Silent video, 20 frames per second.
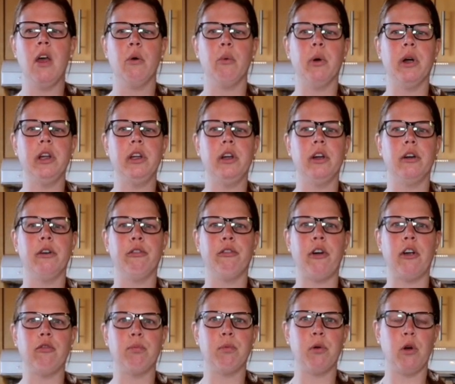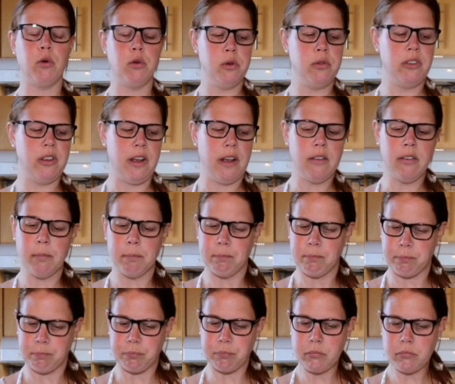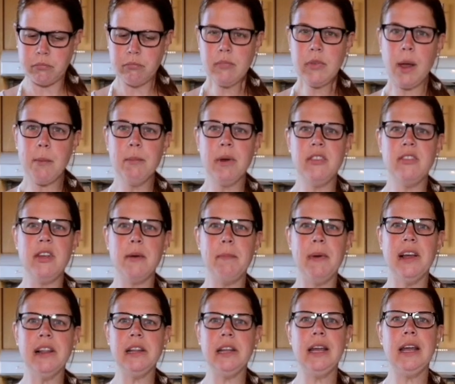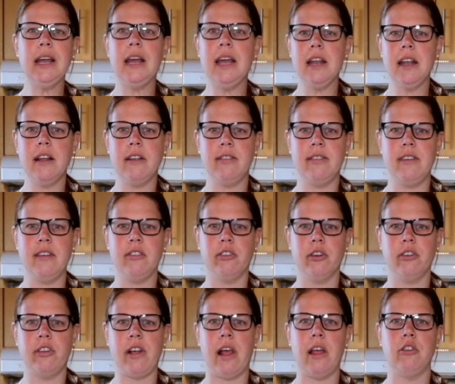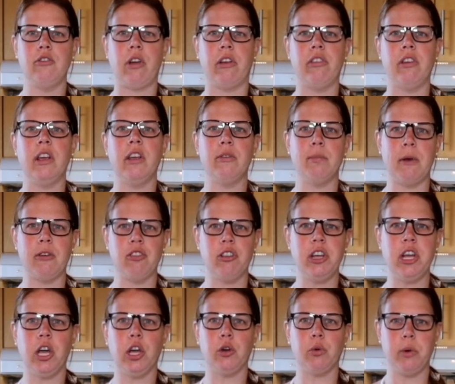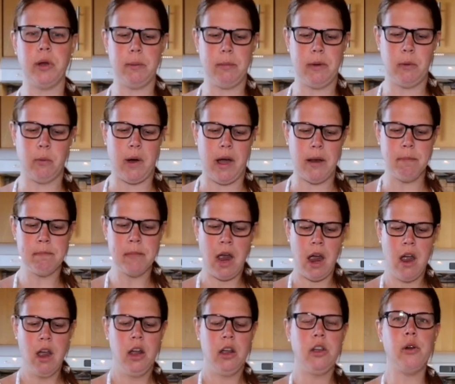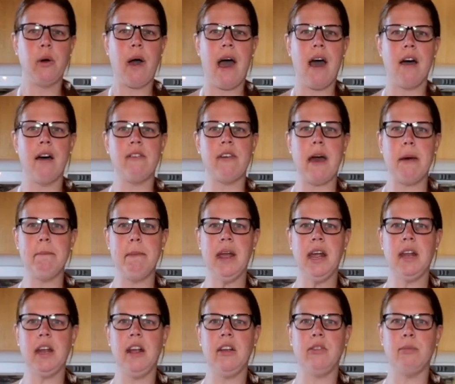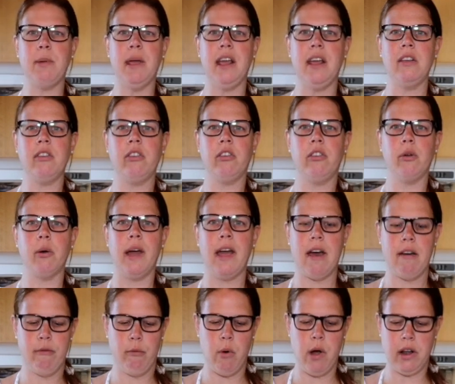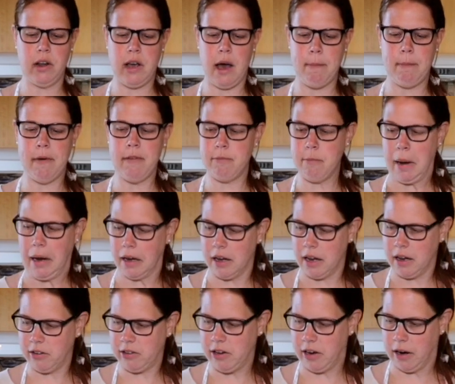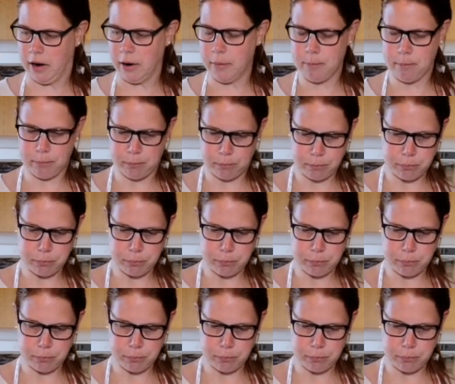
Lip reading: where your fresh produce is. But typically in a Caesar salad dressing, especially a creamy one, you have a mayonnaise base. So I have 1 cup of mayonnaise here.